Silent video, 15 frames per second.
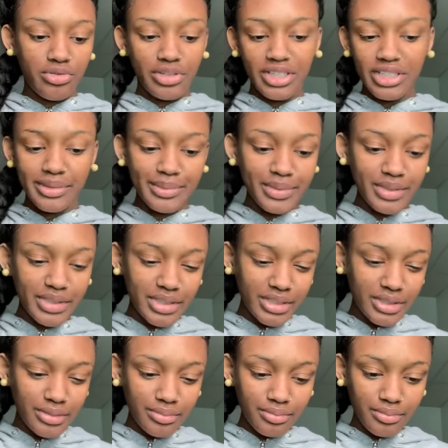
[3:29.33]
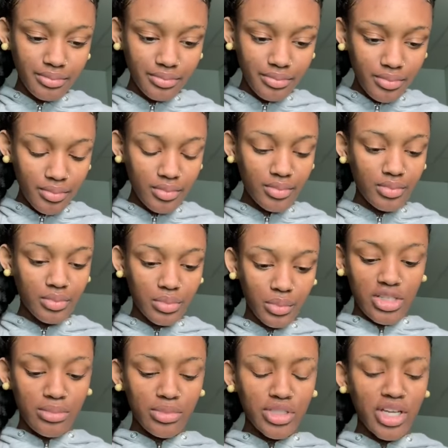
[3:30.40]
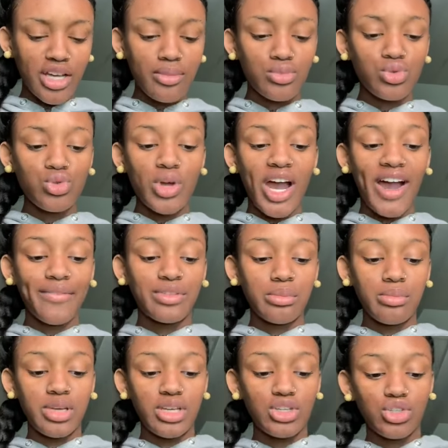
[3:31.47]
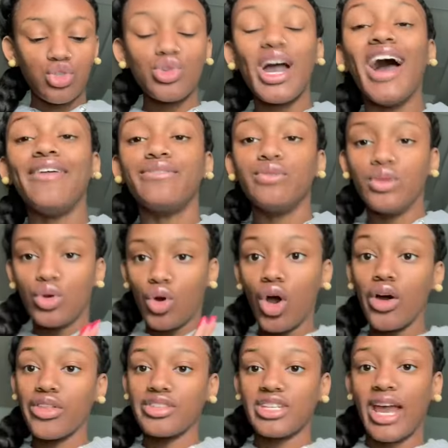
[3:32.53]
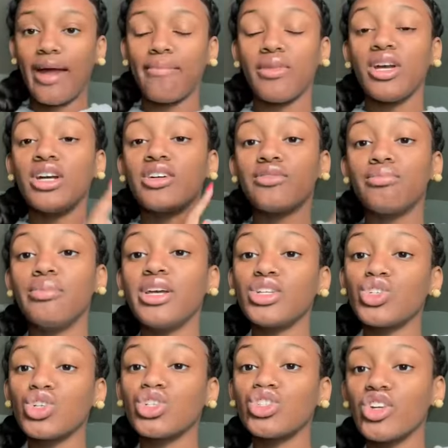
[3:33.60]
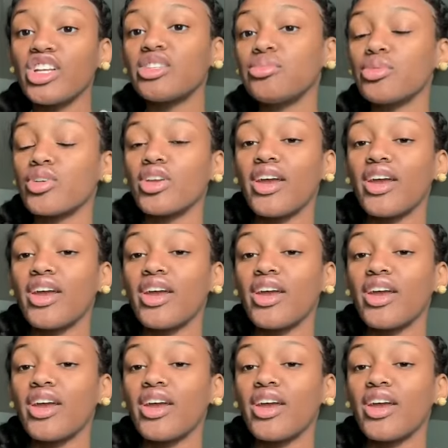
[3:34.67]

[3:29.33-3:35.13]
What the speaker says: find one. Sometimes you have to make, you have no, all the time, make sure it's transparent.